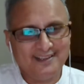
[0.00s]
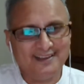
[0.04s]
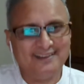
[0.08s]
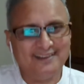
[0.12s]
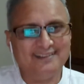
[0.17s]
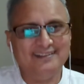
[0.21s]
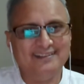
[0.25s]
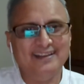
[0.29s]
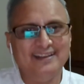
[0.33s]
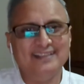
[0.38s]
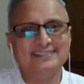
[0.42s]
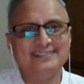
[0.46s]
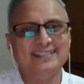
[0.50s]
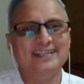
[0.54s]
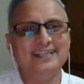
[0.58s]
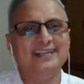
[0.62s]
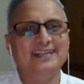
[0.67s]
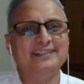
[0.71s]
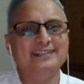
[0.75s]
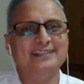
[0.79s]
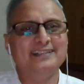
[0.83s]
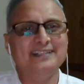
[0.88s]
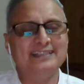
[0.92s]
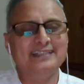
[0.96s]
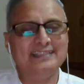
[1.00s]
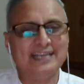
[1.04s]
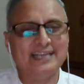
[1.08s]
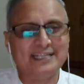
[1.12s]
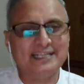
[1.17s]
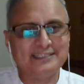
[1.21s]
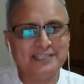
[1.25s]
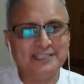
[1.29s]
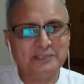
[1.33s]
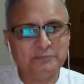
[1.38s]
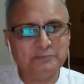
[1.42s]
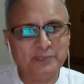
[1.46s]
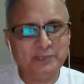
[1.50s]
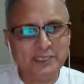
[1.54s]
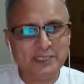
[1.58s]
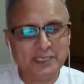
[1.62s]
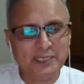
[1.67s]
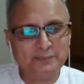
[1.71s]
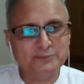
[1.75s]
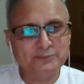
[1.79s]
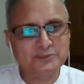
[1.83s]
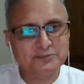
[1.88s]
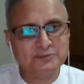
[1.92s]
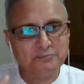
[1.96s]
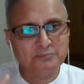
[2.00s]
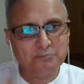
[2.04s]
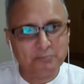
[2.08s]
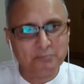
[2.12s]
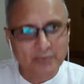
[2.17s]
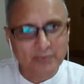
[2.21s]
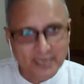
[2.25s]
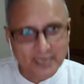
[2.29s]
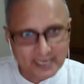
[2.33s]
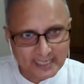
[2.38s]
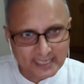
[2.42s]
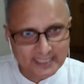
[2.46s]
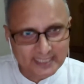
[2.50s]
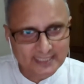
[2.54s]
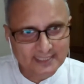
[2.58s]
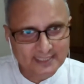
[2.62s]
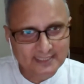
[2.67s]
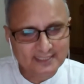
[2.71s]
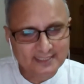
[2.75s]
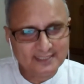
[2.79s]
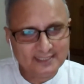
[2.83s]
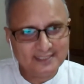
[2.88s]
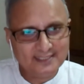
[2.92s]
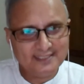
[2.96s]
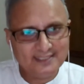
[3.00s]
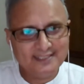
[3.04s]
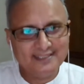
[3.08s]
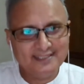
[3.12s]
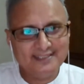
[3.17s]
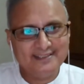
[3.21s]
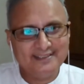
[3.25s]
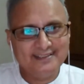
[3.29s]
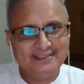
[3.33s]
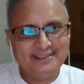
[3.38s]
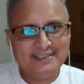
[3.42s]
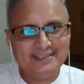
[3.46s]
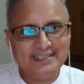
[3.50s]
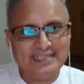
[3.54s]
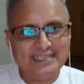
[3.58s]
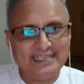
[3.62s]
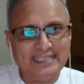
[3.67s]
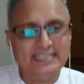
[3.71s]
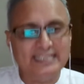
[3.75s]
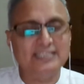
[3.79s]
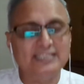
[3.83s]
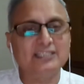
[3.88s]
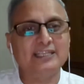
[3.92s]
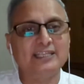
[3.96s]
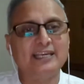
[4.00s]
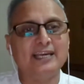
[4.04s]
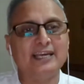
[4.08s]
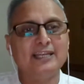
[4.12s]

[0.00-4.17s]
unless and until that thing becomes mine, it